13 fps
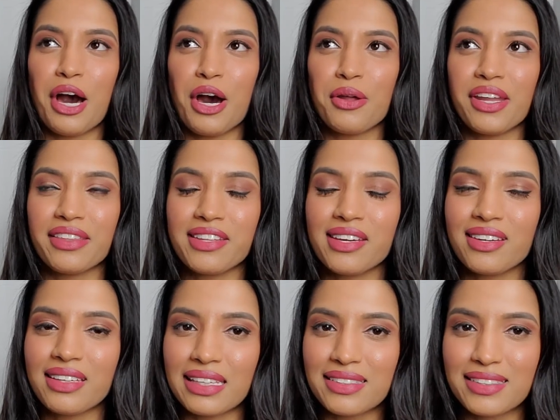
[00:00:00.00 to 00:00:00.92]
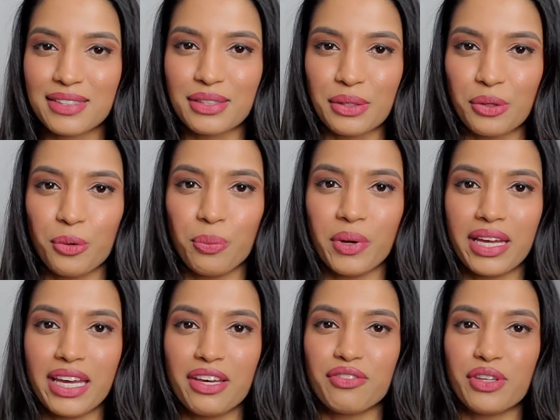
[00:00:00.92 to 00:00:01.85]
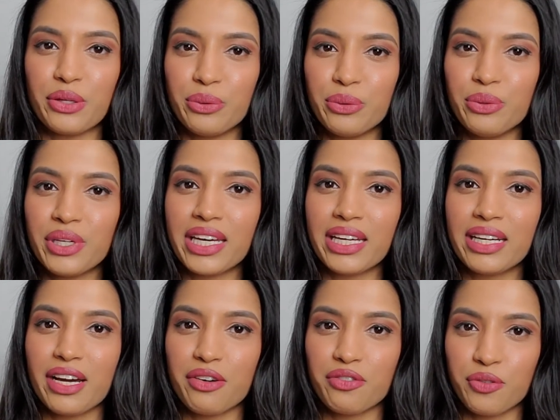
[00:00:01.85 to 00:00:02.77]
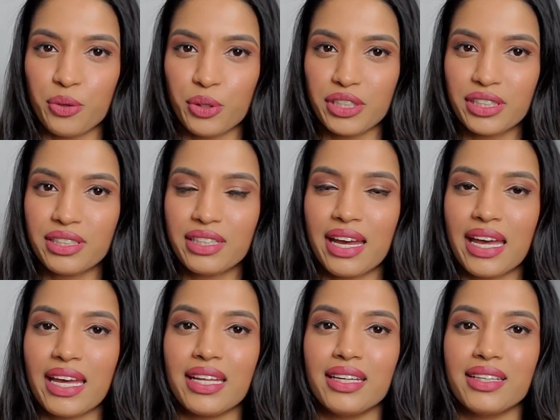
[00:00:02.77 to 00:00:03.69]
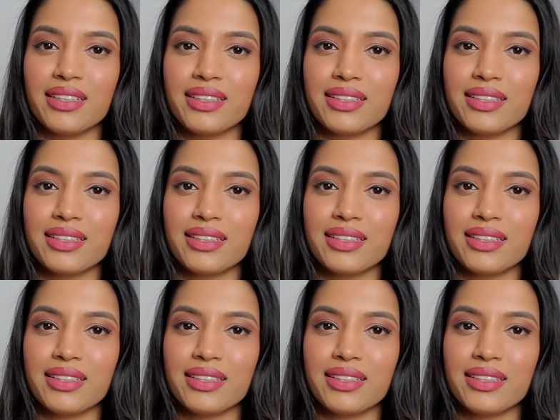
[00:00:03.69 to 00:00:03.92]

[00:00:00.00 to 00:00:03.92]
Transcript: Nothing against the school, but if you can afford and,